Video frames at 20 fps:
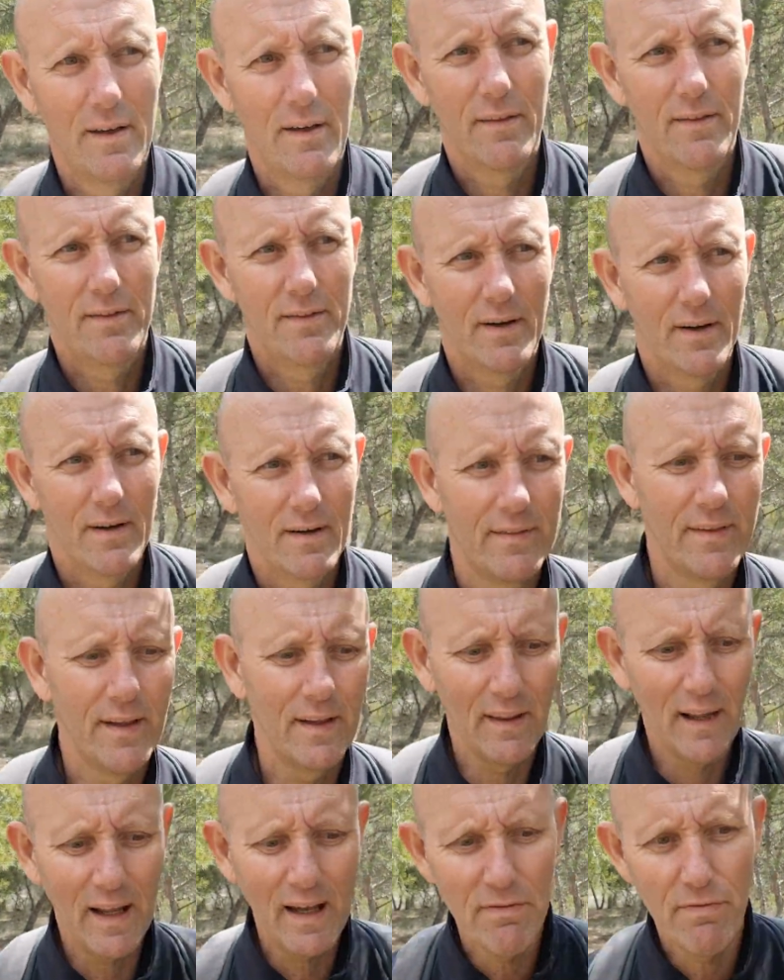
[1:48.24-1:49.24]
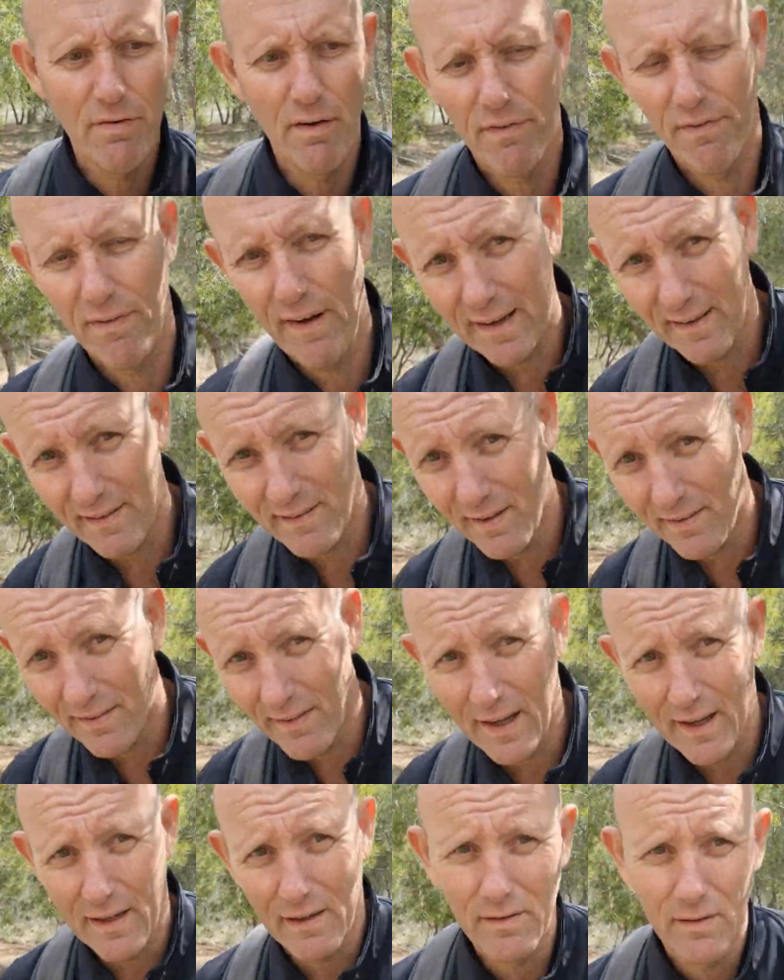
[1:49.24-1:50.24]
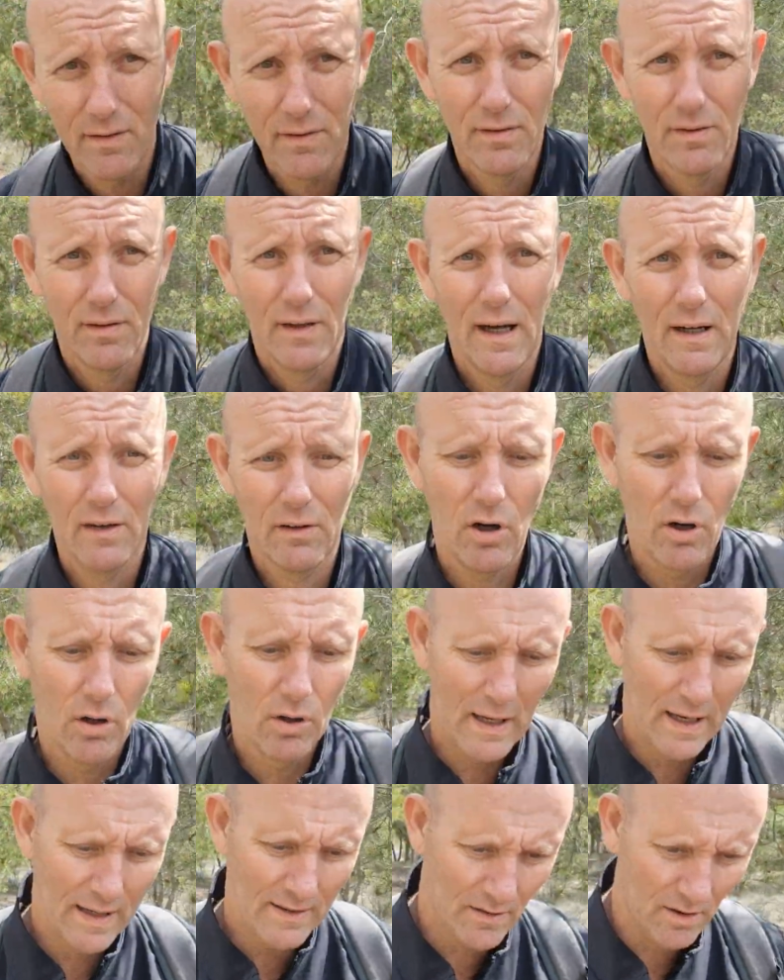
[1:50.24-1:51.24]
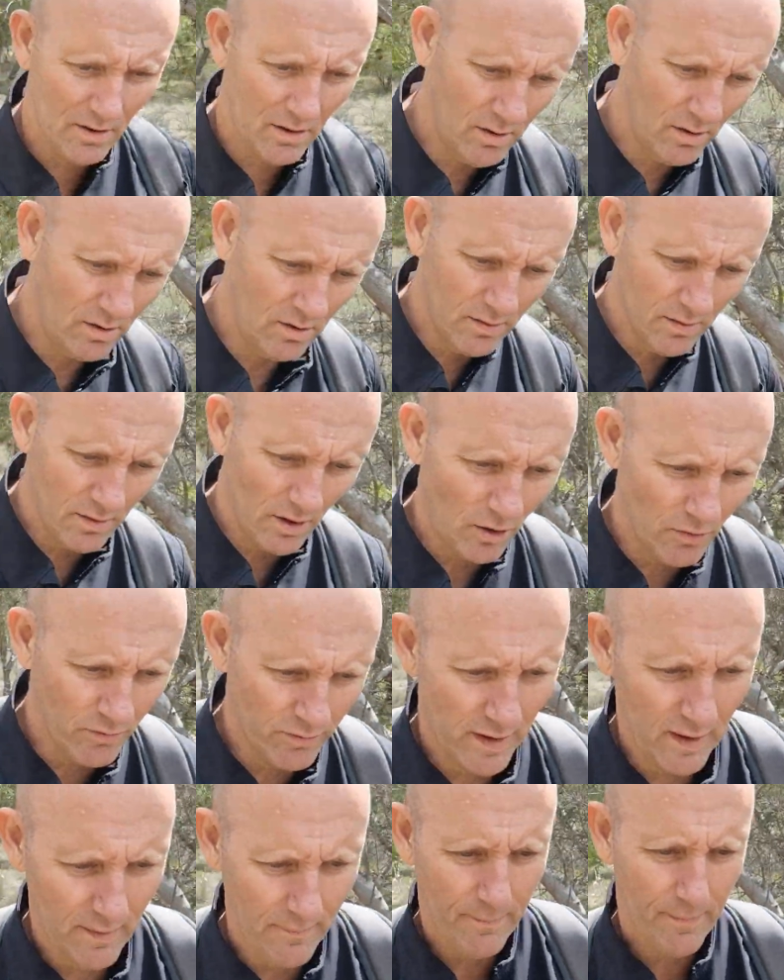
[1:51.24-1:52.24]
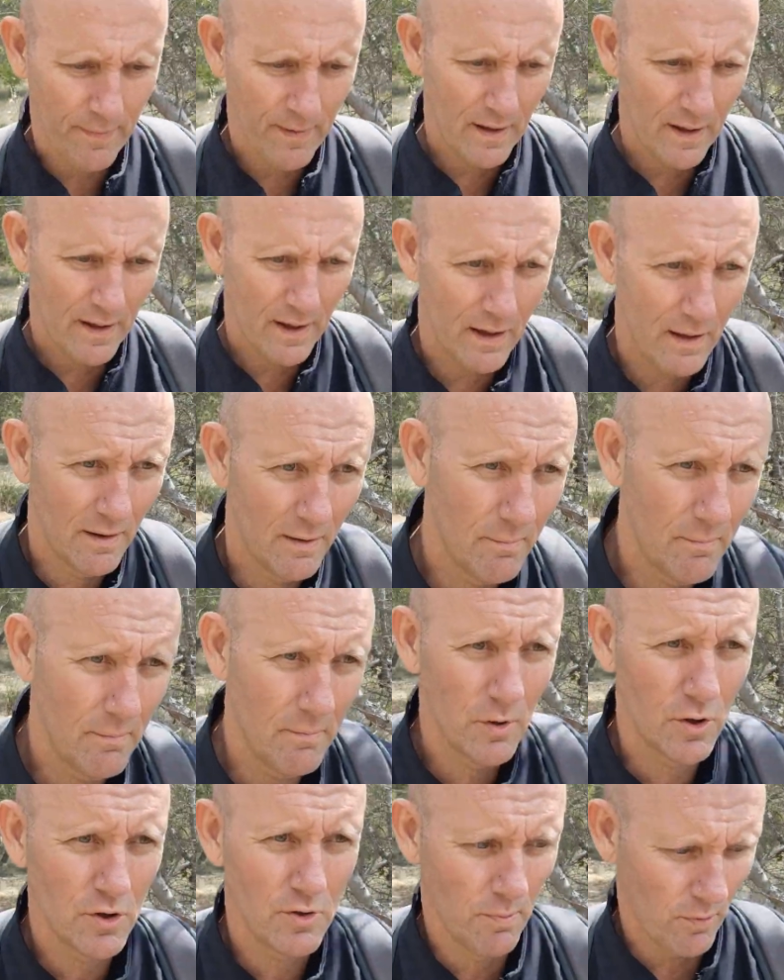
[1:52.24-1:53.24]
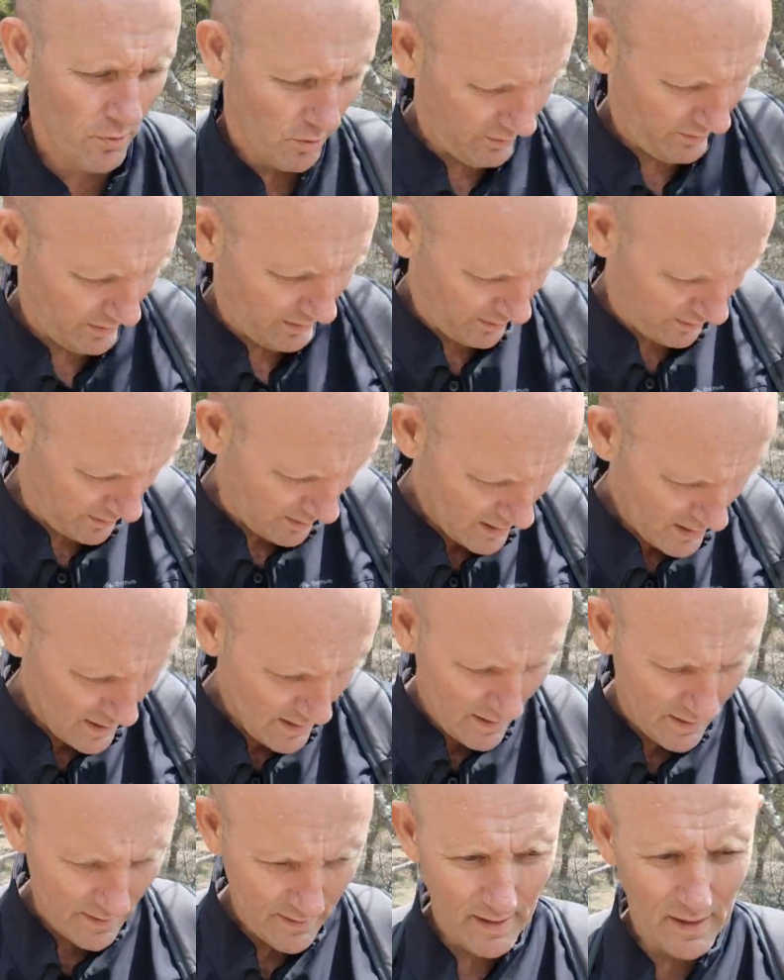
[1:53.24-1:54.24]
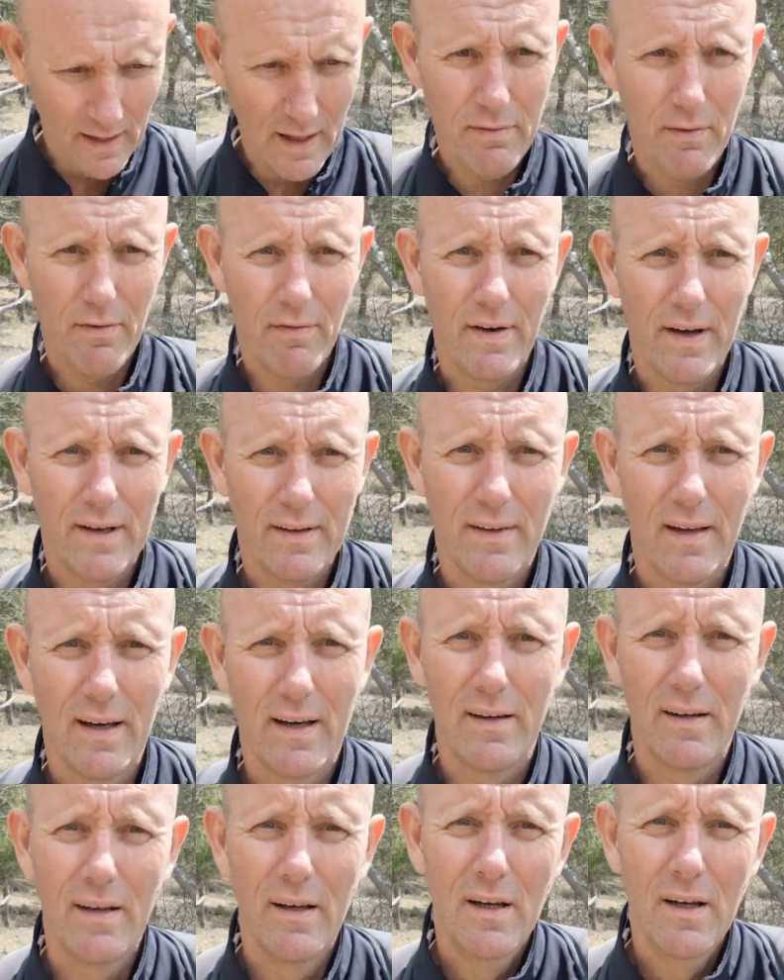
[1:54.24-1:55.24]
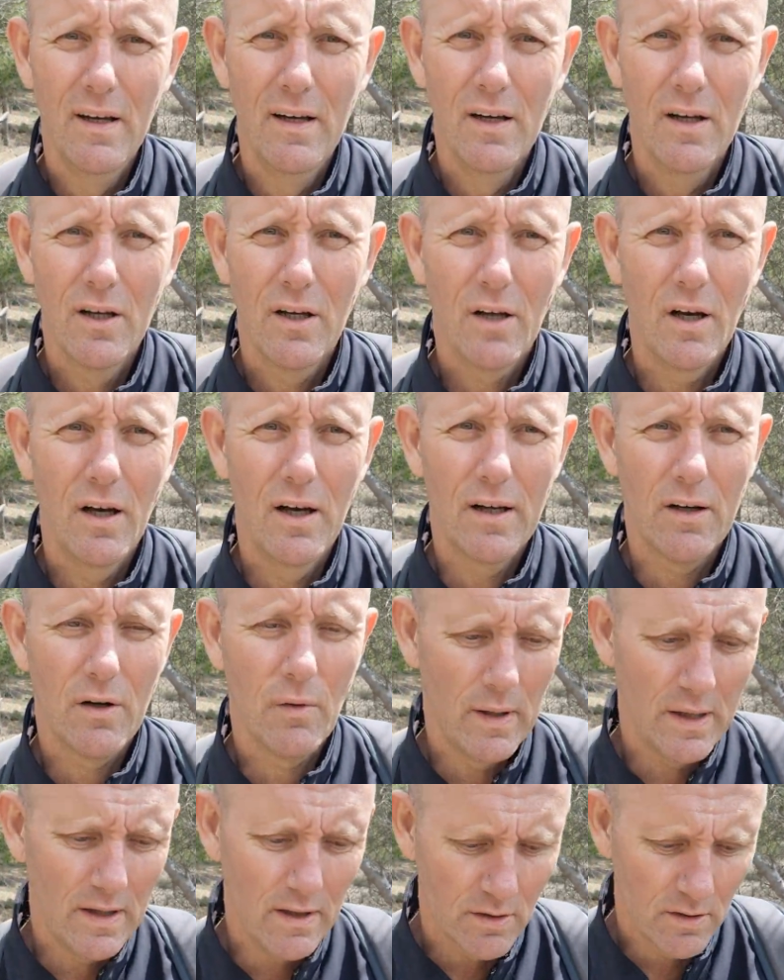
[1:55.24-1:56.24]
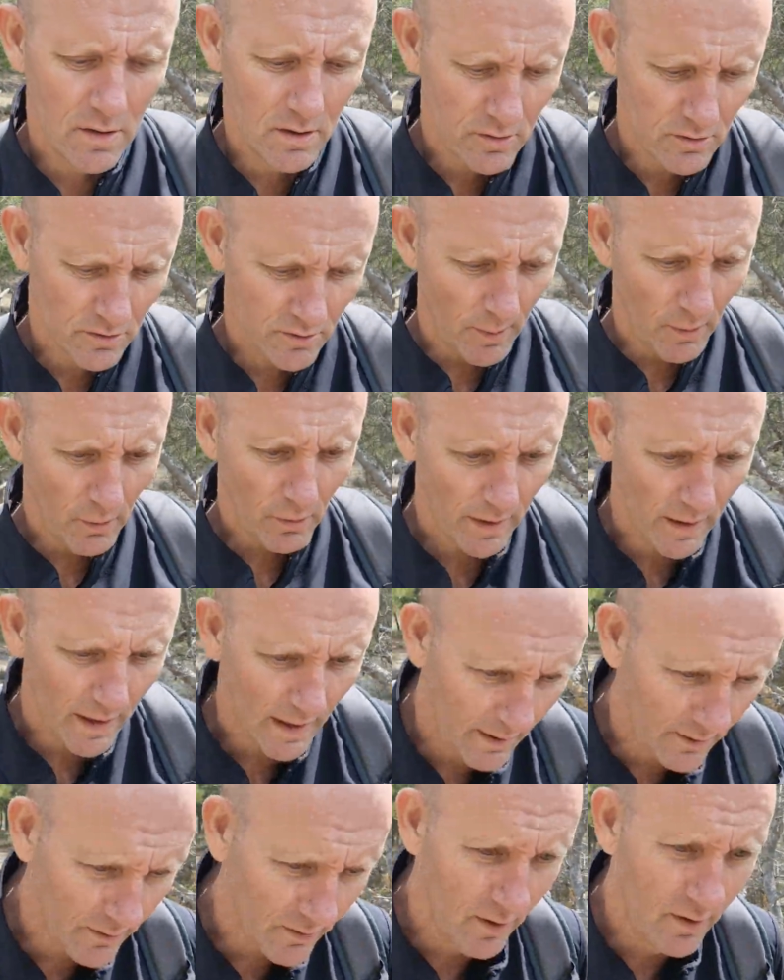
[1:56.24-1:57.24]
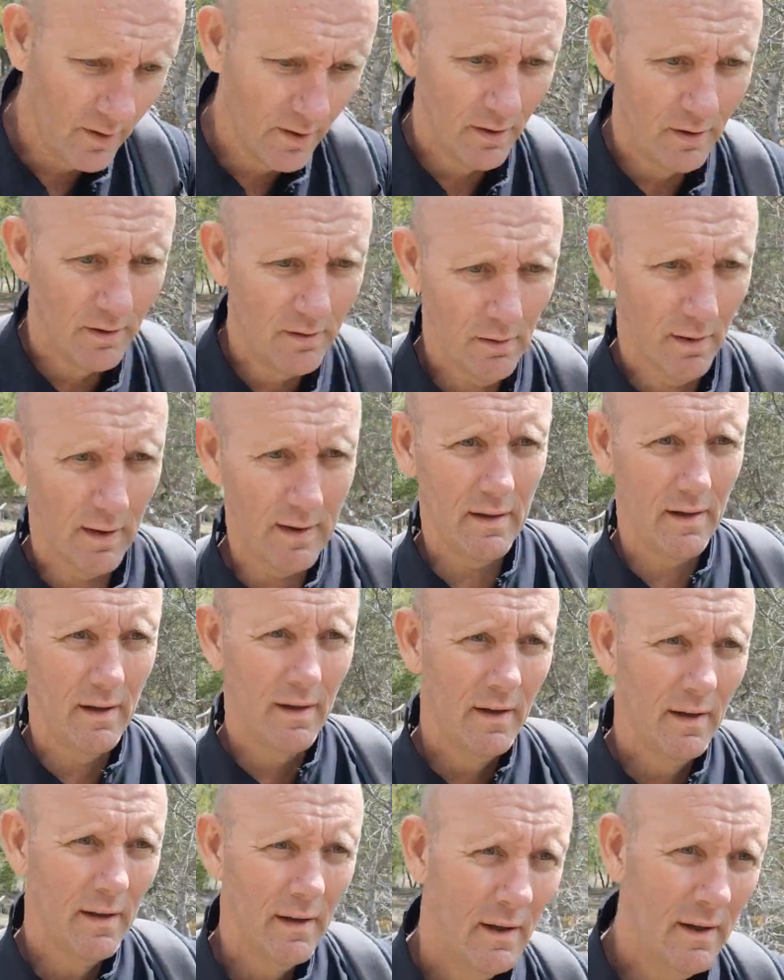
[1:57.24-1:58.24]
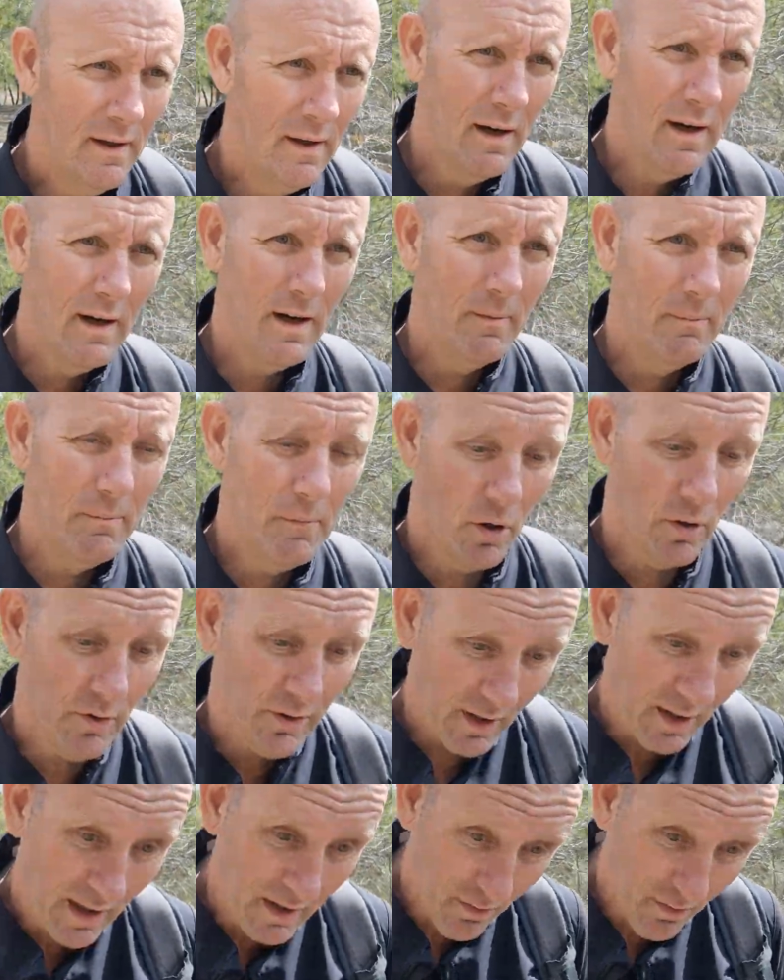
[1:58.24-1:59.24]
the the life effect that alcohol has over you. Uh, much more than the life effect that uh, quitting smoking has, right? Um, or the life